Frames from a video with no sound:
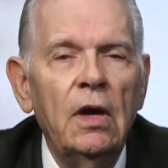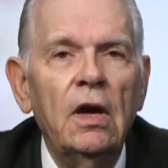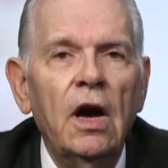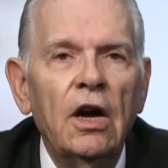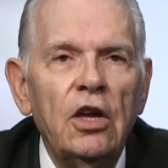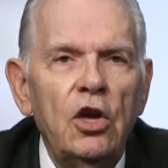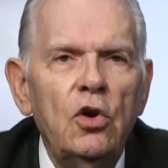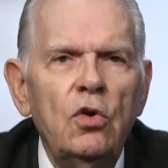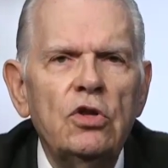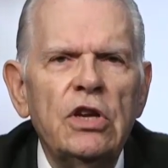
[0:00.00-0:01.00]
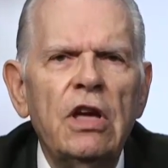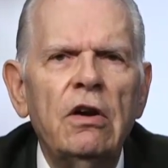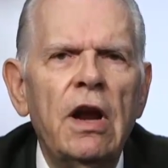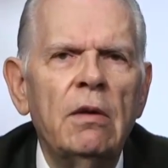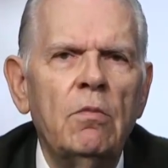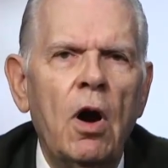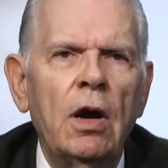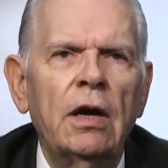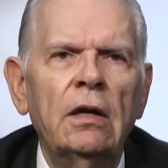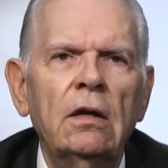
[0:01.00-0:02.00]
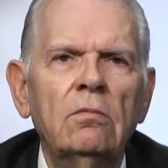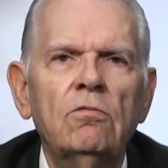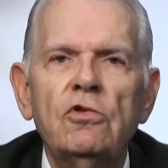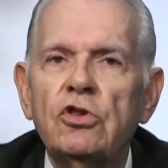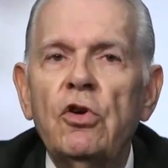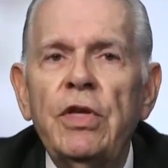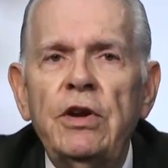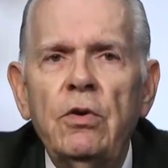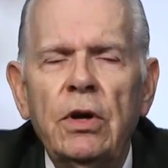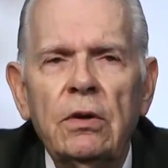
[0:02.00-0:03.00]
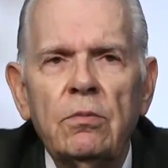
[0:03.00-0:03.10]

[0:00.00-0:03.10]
a huge internet market. So they do it.